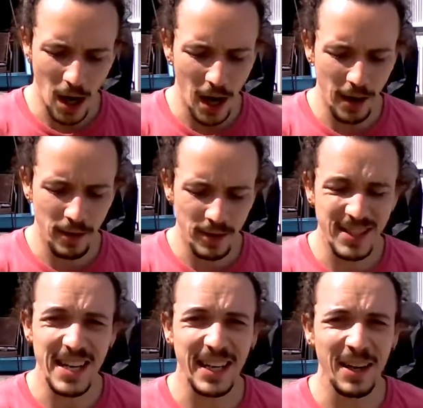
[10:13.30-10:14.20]
All right,
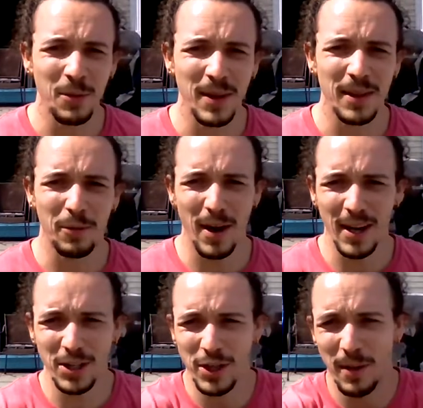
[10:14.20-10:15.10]
sticking with the
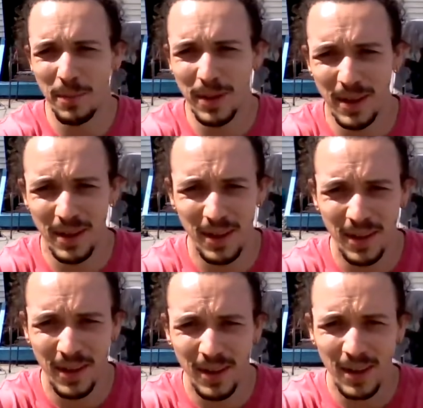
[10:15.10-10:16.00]
running jump,
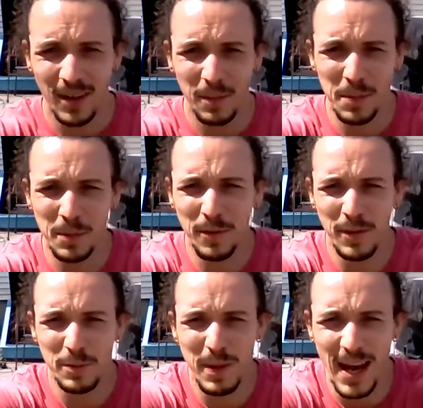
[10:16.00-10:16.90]
let me
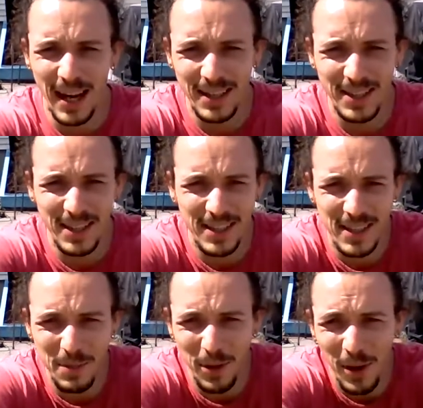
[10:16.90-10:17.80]
move this back so you can
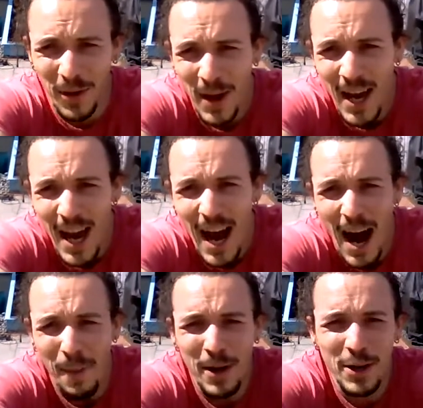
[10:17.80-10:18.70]
see more.
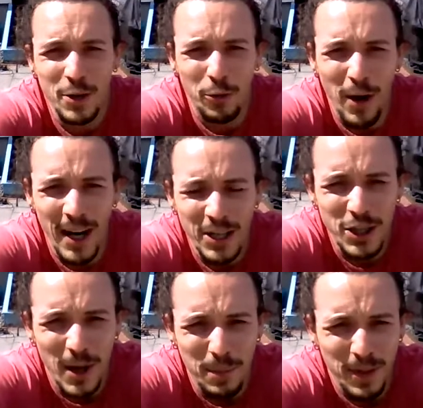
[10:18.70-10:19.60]
I'm gonna do a running
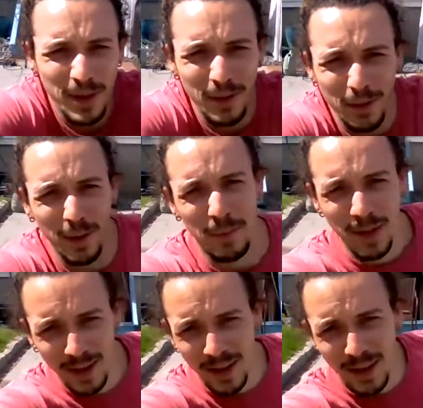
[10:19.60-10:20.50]
jump
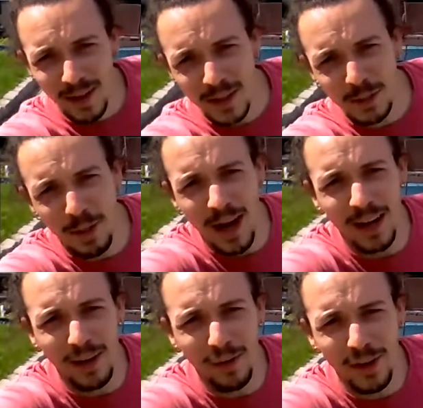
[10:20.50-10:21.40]
from this
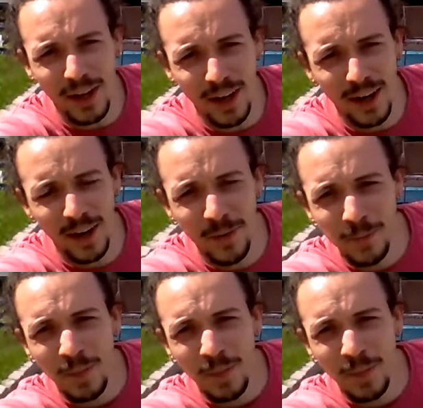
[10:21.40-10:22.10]
spot over here,